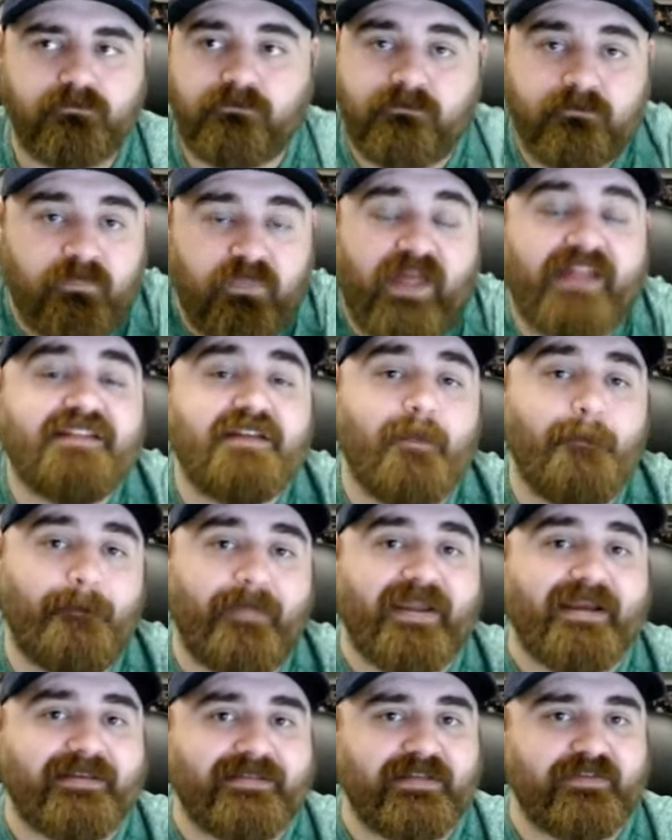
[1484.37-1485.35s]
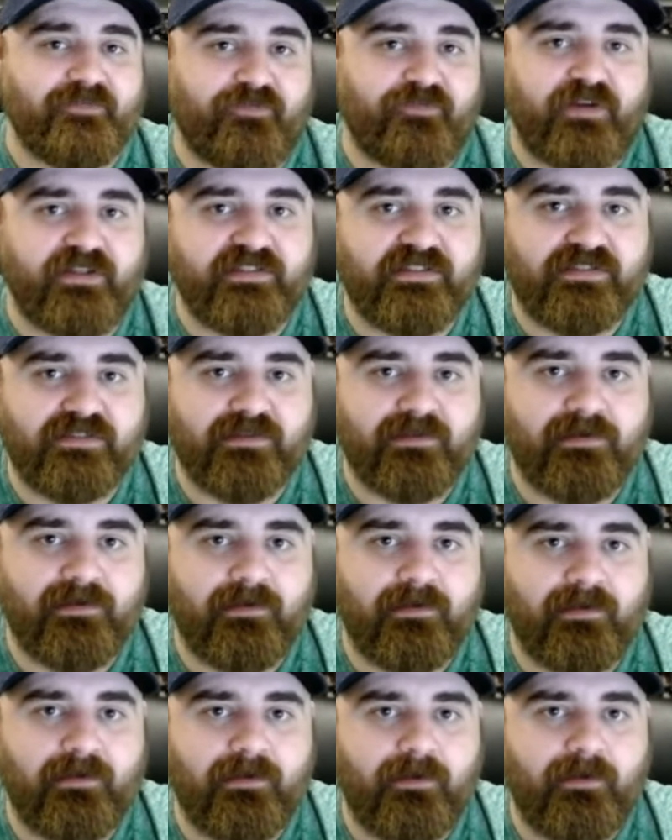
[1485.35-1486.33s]
That's a big difference.
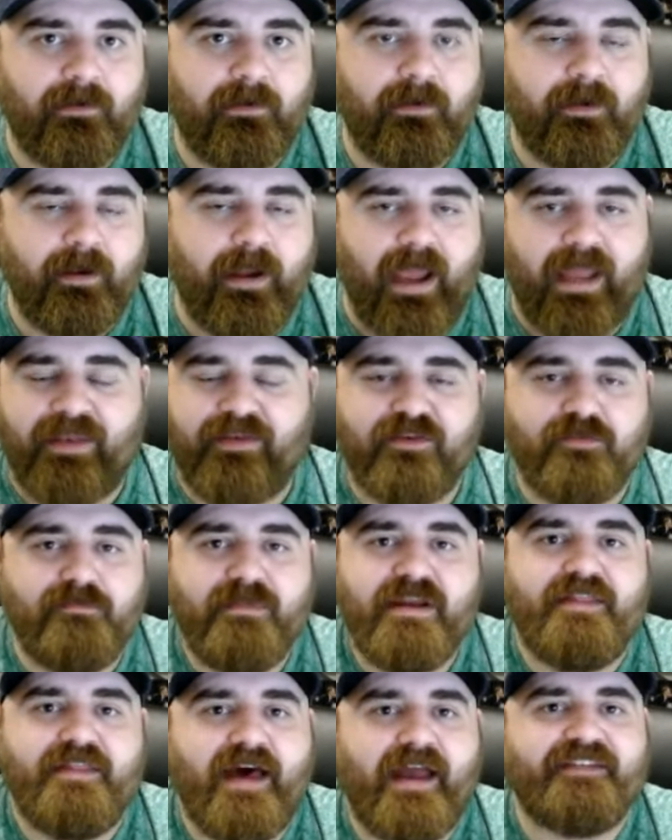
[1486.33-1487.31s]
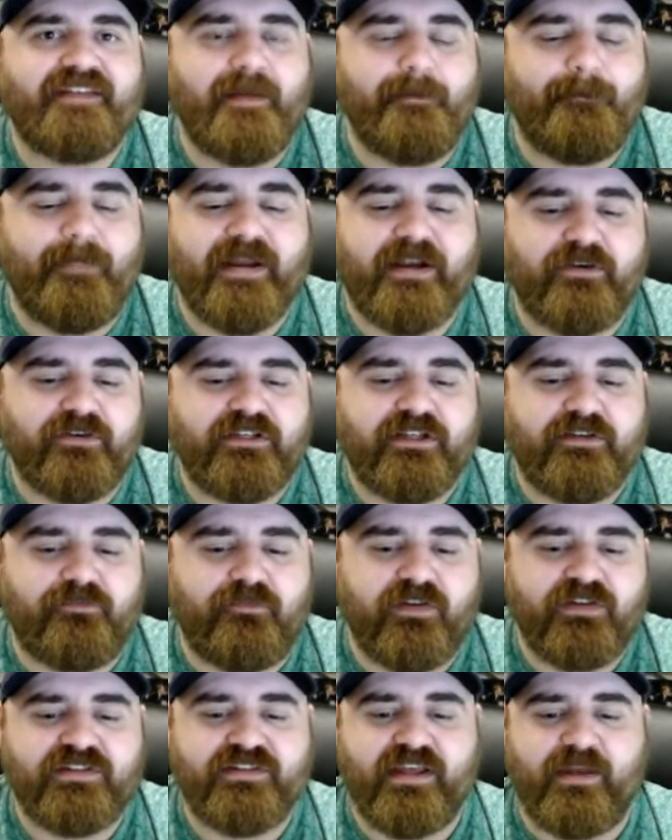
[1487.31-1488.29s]
And to me, that is a bigger
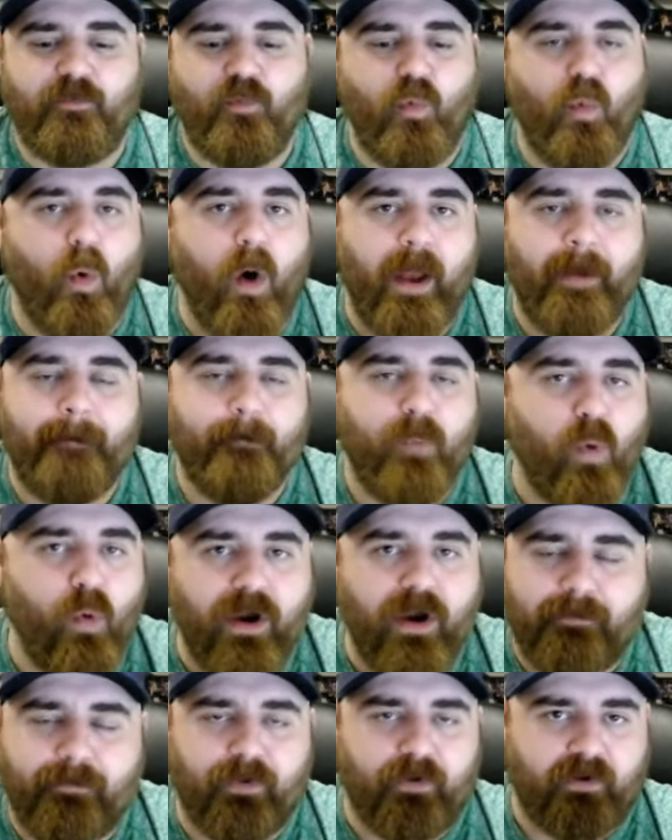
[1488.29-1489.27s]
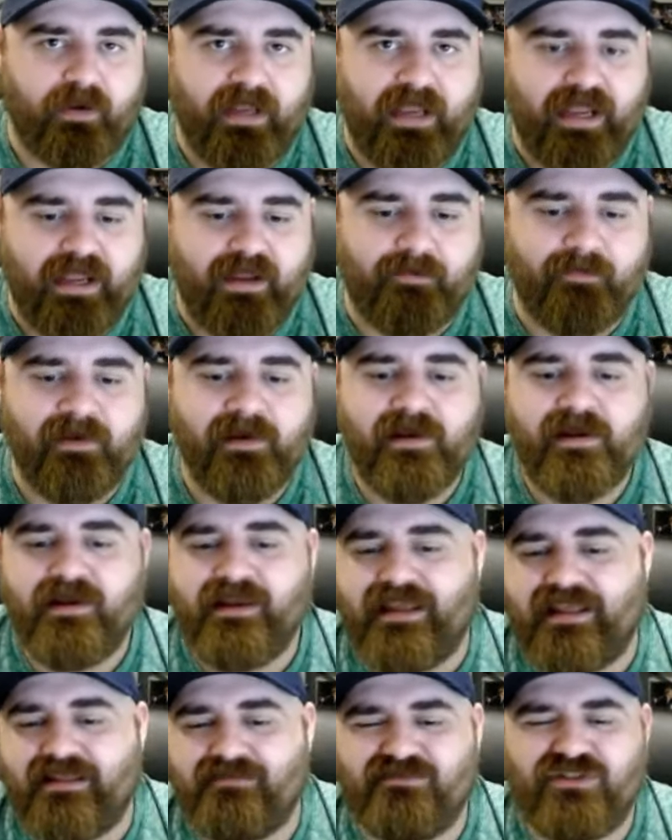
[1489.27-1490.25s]
difference than one point per game
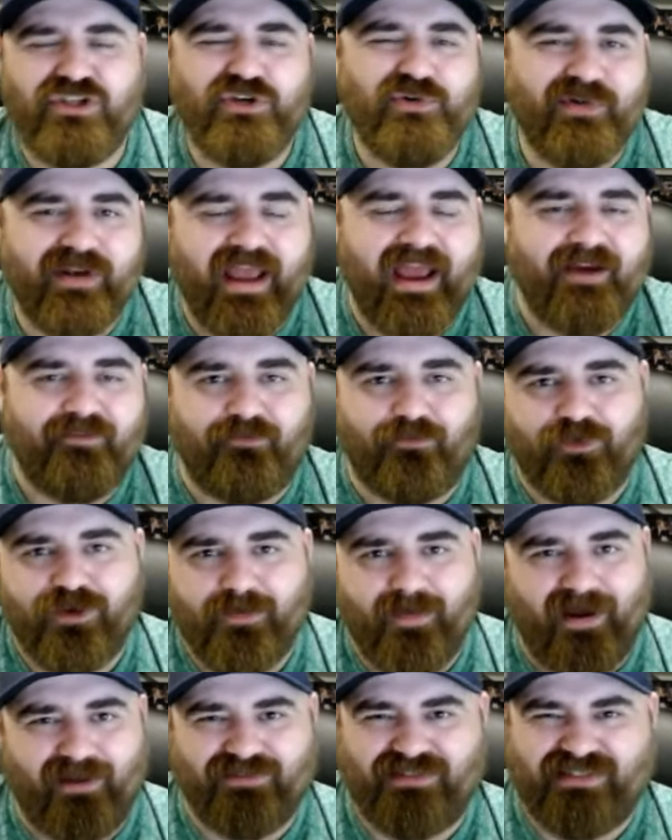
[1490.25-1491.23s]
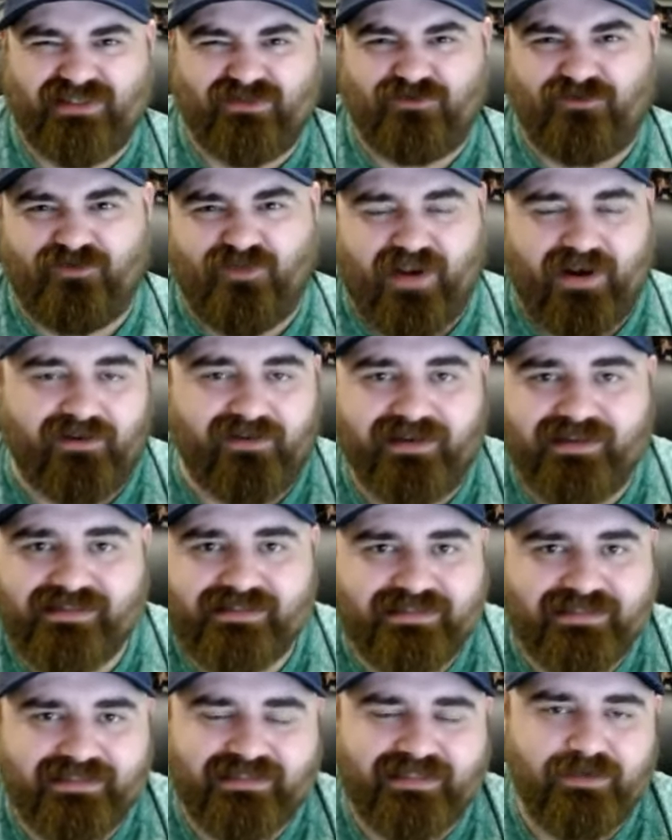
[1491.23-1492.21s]
two and a half rebounds is fairly
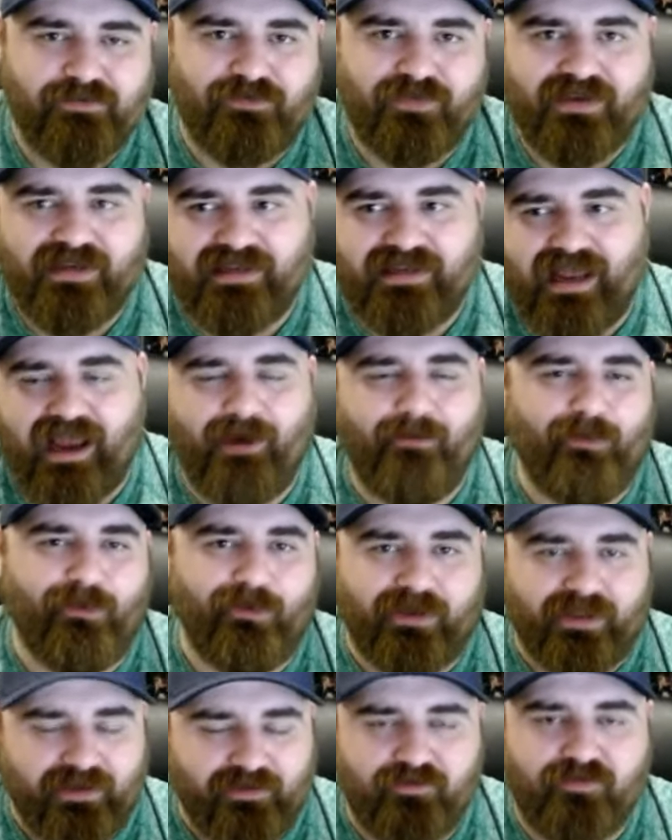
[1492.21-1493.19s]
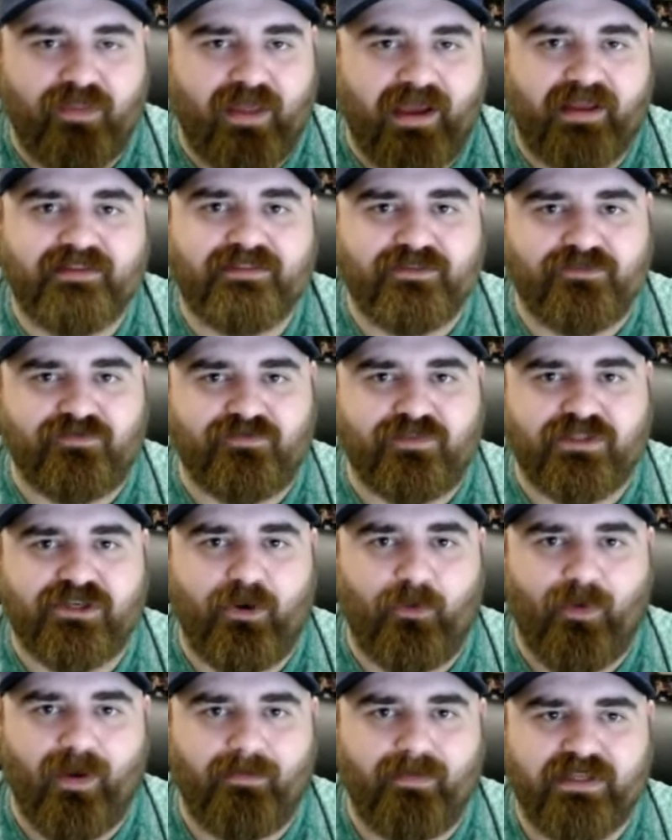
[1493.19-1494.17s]
significant. I will give that to
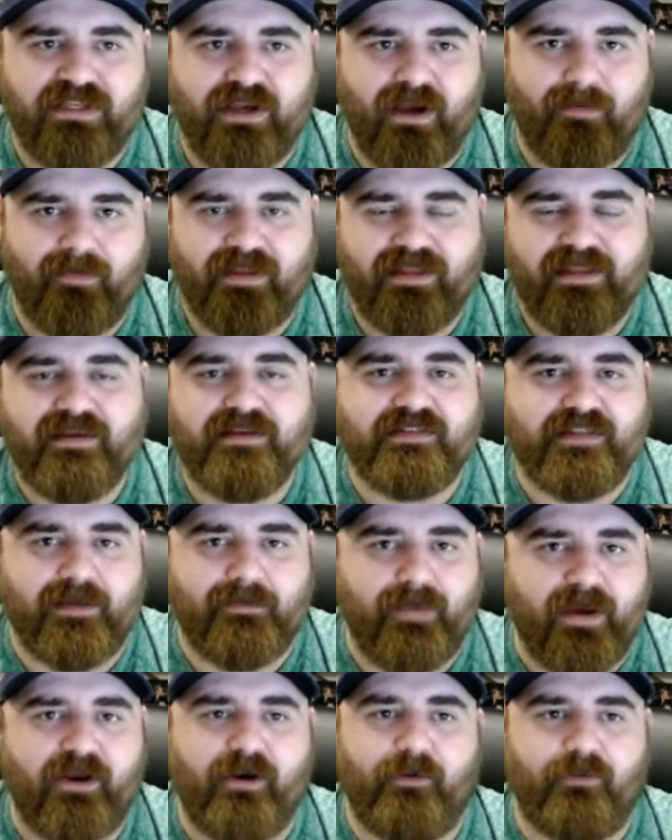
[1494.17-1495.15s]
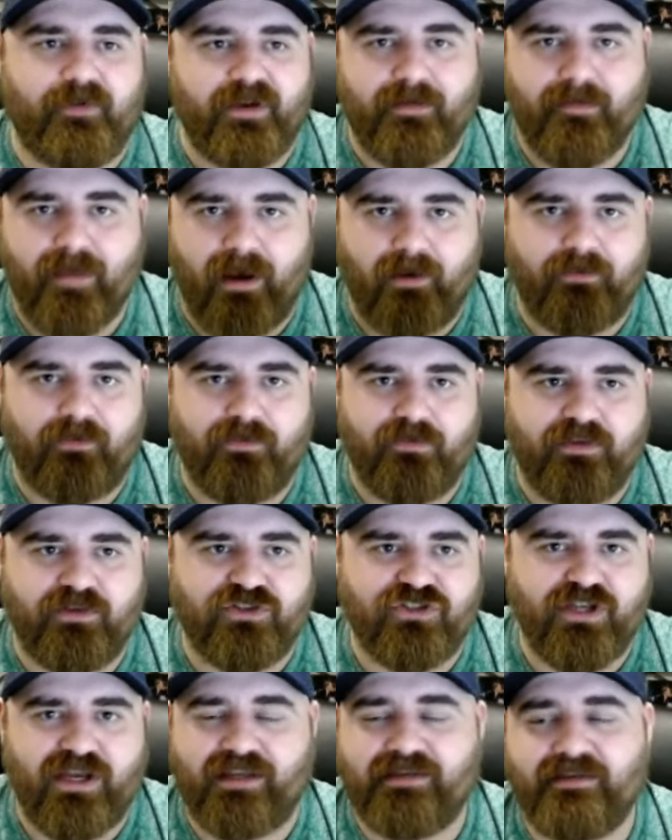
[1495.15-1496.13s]
Victor Wembanyama. He is a better rebounder than
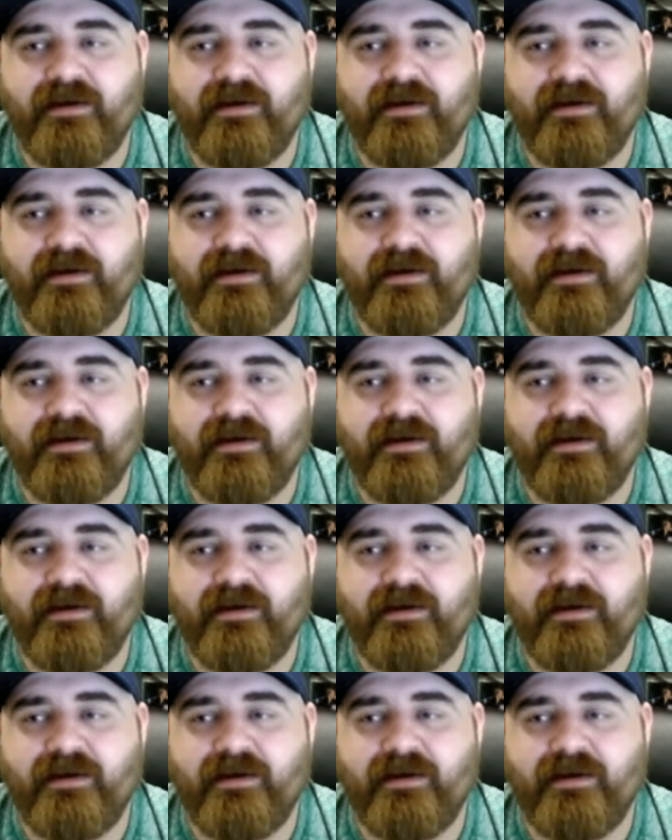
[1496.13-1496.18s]
Chet.